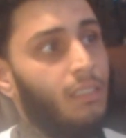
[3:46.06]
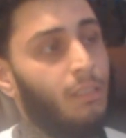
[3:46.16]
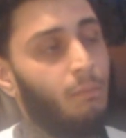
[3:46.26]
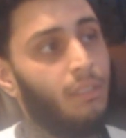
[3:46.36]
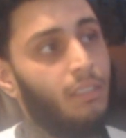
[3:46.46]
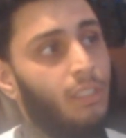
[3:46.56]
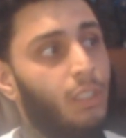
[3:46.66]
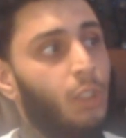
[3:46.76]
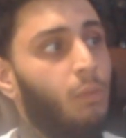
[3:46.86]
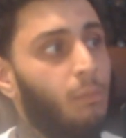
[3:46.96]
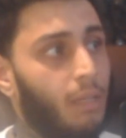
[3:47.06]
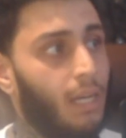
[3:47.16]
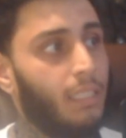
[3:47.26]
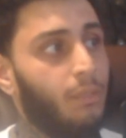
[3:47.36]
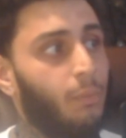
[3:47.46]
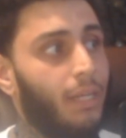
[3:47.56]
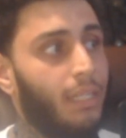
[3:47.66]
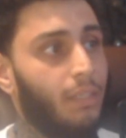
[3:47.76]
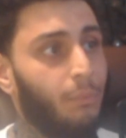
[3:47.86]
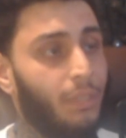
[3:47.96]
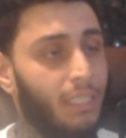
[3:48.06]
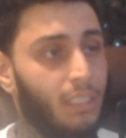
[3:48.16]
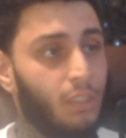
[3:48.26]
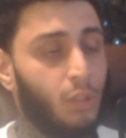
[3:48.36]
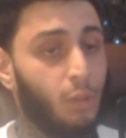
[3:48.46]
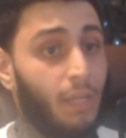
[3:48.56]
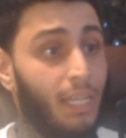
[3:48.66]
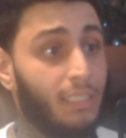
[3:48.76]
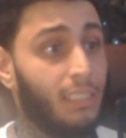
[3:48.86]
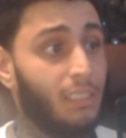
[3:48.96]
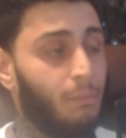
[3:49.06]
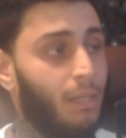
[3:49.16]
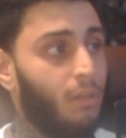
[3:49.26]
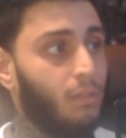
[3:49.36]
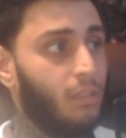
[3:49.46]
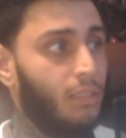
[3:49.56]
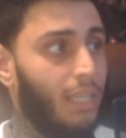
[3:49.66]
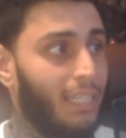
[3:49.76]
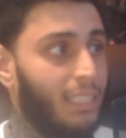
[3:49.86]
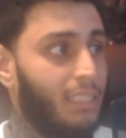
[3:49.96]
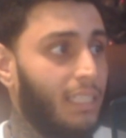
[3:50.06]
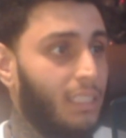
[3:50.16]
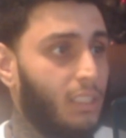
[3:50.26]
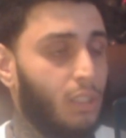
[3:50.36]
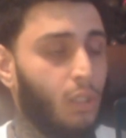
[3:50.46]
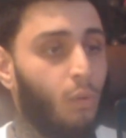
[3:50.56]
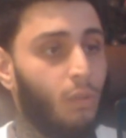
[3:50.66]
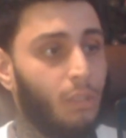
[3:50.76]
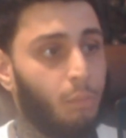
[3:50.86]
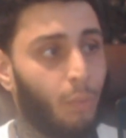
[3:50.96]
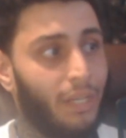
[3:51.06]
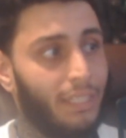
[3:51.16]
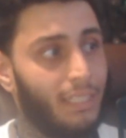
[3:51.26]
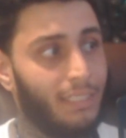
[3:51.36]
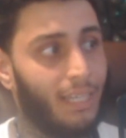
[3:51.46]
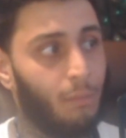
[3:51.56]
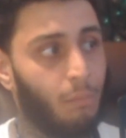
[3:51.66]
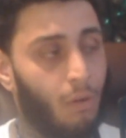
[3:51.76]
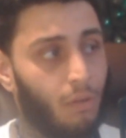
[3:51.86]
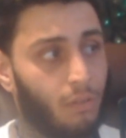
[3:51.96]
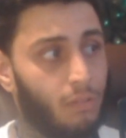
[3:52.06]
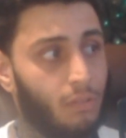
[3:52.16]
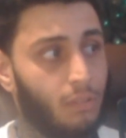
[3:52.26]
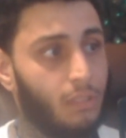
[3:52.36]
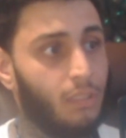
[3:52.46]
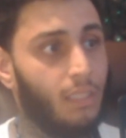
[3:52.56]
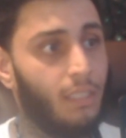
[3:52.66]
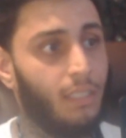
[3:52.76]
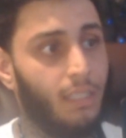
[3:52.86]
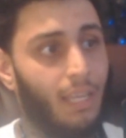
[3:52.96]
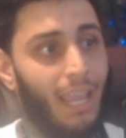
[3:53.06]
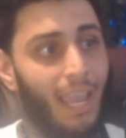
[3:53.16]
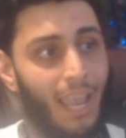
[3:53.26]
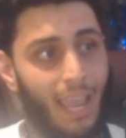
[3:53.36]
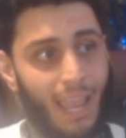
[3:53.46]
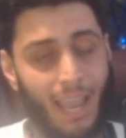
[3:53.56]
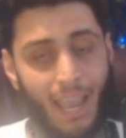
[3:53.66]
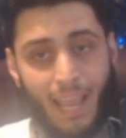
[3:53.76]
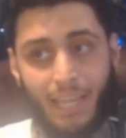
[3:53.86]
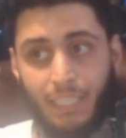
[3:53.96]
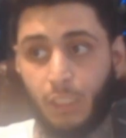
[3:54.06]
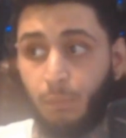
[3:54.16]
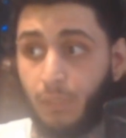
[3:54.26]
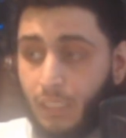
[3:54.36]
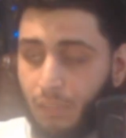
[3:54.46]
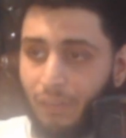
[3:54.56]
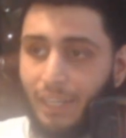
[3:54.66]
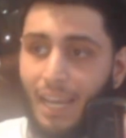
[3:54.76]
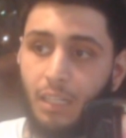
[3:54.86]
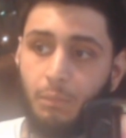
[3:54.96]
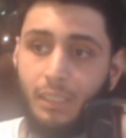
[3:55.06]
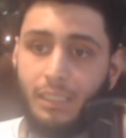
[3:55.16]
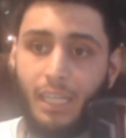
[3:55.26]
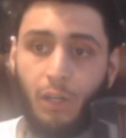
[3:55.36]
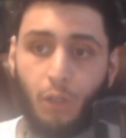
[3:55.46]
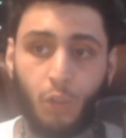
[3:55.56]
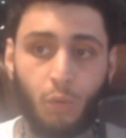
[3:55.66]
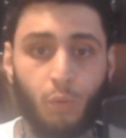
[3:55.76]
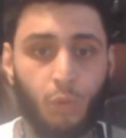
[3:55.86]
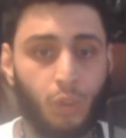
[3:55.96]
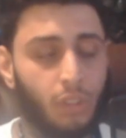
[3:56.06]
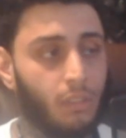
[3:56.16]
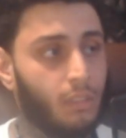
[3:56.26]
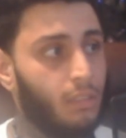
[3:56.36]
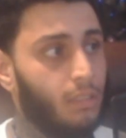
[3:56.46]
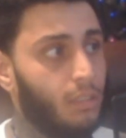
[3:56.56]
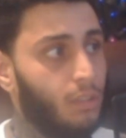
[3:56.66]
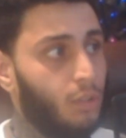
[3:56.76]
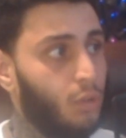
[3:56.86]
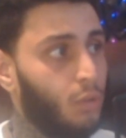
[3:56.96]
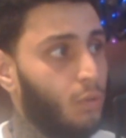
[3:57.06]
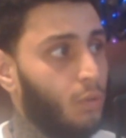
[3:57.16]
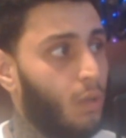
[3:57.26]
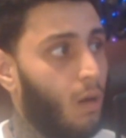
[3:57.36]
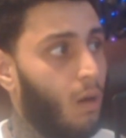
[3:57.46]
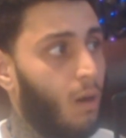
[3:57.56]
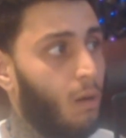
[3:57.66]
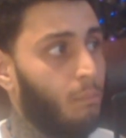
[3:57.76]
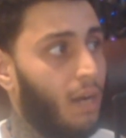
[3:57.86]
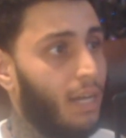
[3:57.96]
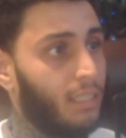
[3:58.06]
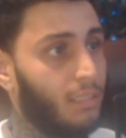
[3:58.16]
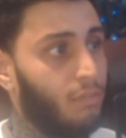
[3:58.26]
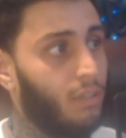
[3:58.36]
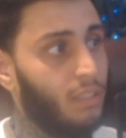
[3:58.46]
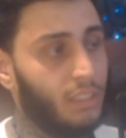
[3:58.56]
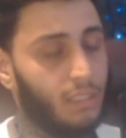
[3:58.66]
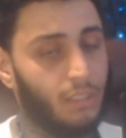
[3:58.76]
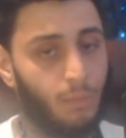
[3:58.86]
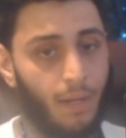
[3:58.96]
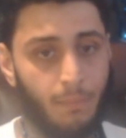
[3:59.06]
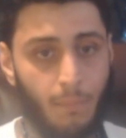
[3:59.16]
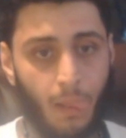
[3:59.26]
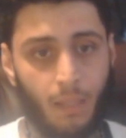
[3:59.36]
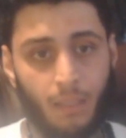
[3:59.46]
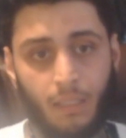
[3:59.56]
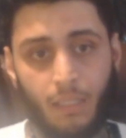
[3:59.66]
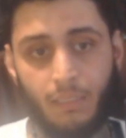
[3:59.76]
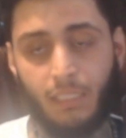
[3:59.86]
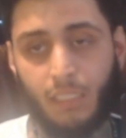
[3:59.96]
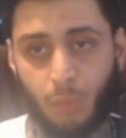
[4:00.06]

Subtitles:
But in the human body, when we consume excess amounts and it is slowly breaking down particles and specific elements that are crucial to our bodily functions, right? This is